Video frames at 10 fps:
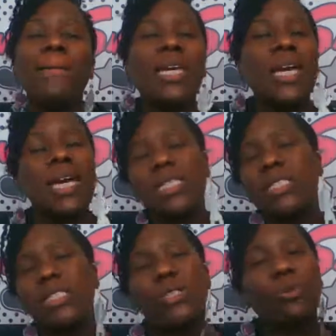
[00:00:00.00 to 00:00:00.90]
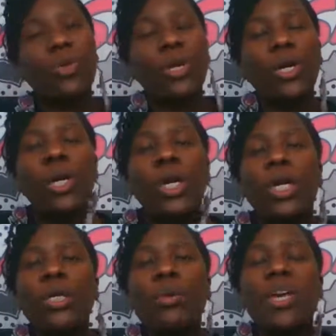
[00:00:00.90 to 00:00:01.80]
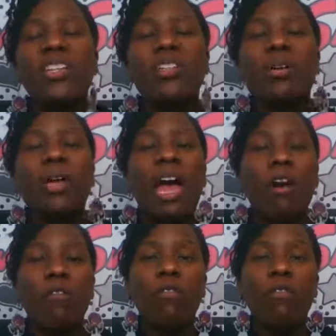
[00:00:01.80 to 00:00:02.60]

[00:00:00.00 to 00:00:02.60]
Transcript: because the sooner you get your account